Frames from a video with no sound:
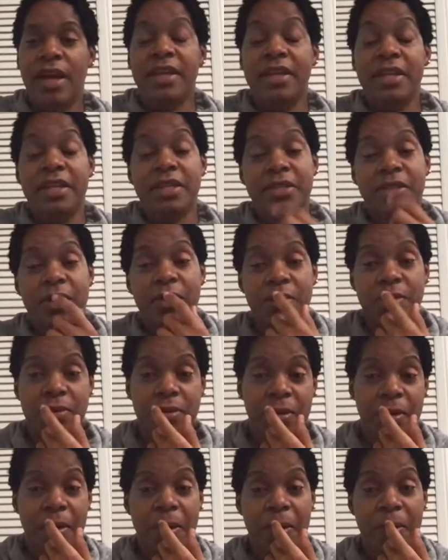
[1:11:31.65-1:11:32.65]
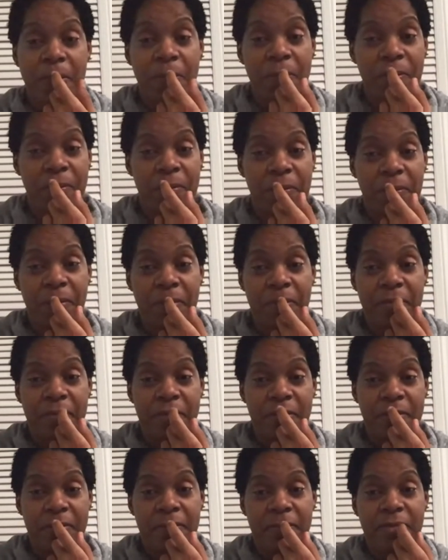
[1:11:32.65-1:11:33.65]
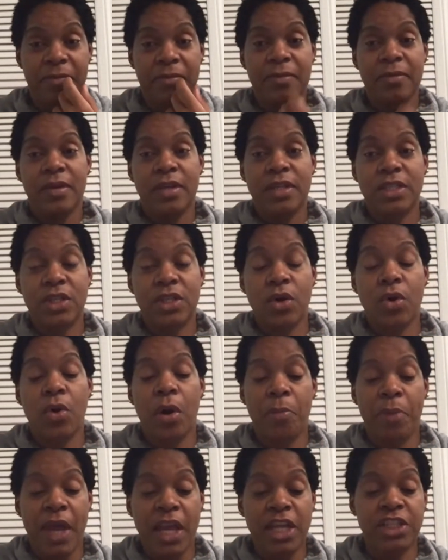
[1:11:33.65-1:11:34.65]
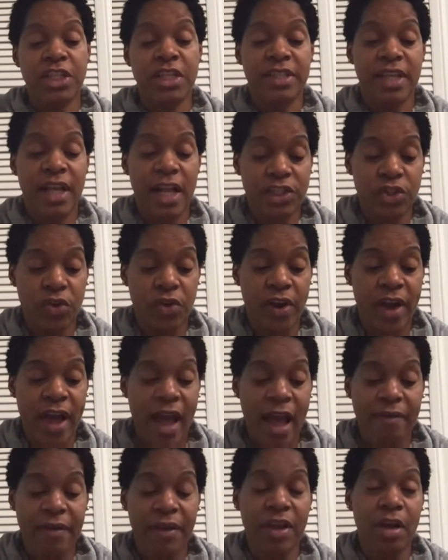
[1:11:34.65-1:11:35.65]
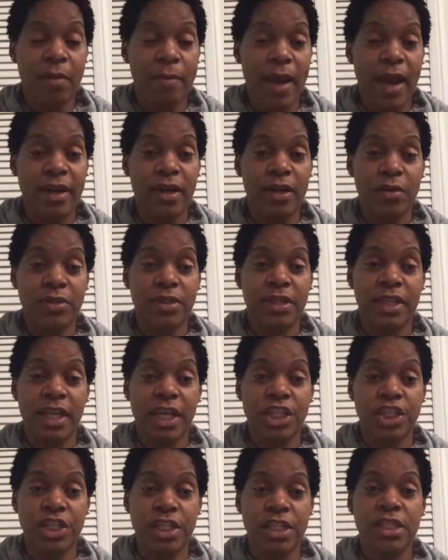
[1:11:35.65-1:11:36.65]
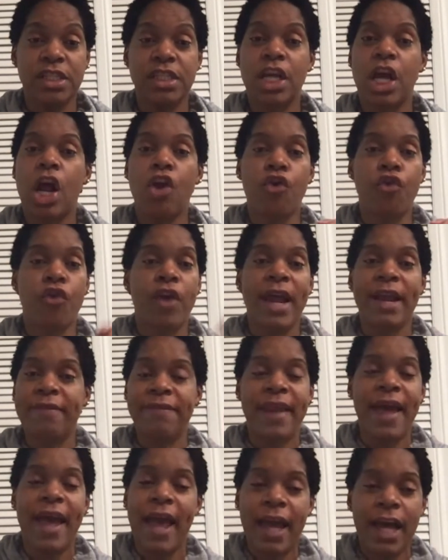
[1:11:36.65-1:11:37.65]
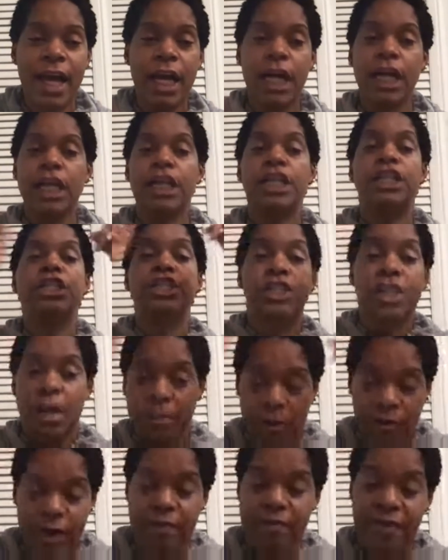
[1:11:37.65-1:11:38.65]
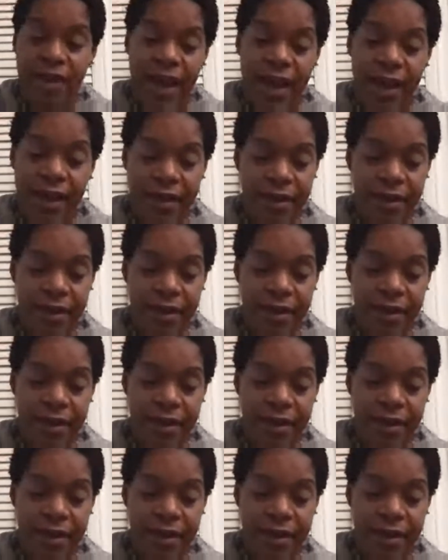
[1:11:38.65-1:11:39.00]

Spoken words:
At discos, oh. So a patient tells you they're having command hallucinations, red flag, double red flag.